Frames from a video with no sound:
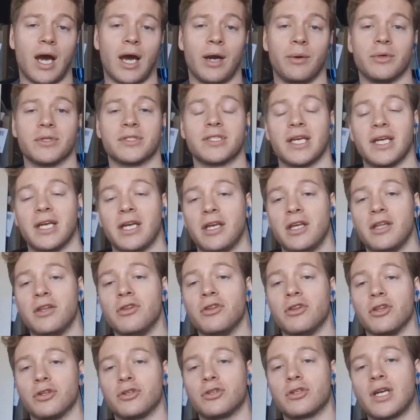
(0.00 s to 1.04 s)
I would say
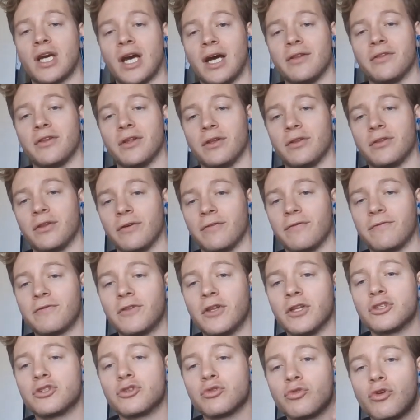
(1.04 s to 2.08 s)
in the
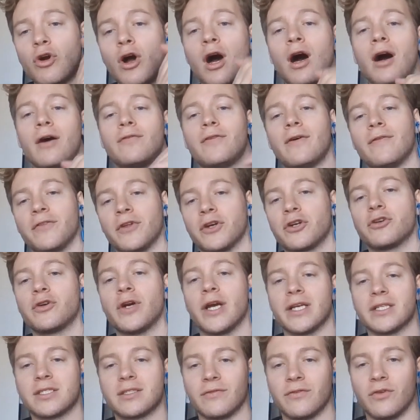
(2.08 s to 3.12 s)
trough of the
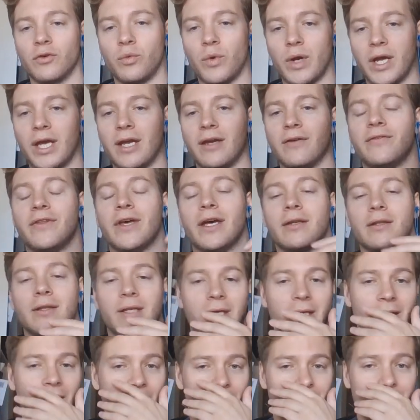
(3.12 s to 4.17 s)
crest of the wave that
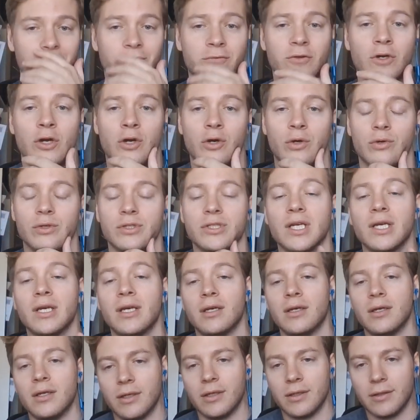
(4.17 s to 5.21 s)
kind of rose
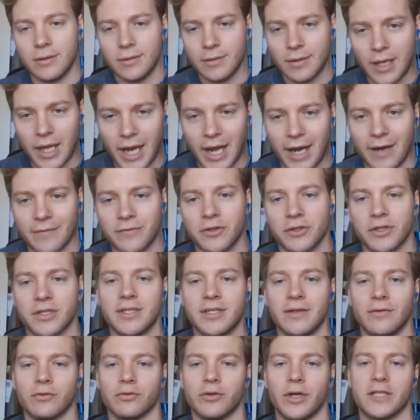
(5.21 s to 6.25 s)
after the
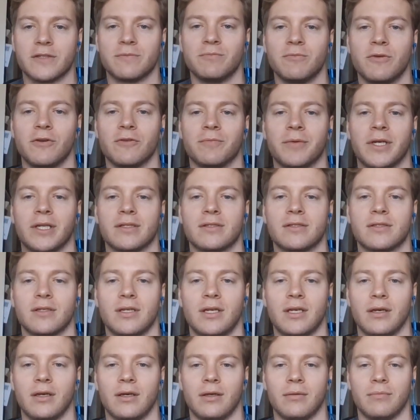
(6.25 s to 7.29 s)
civil rights movement
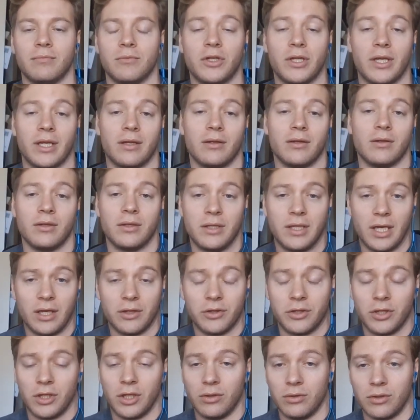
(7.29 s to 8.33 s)
and
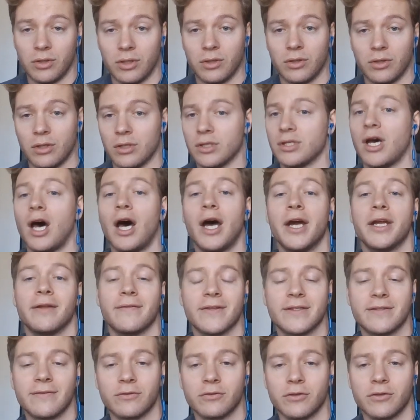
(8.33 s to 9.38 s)
the height of
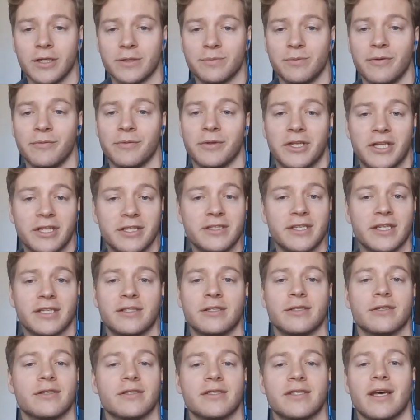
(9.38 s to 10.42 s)
the civil rights movement in the
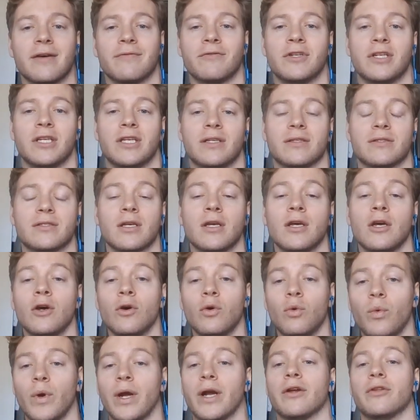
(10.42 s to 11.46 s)
60s and 70s,
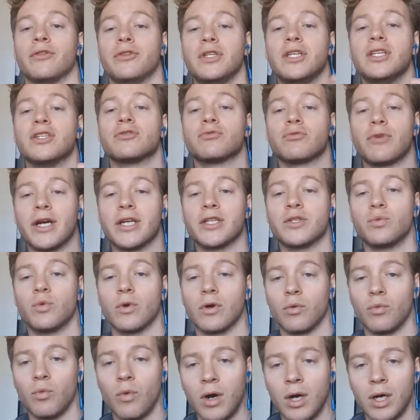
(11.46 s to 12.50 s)
where these rights
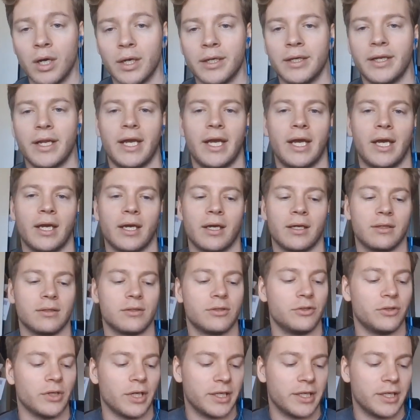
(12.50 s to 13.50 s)
were won and the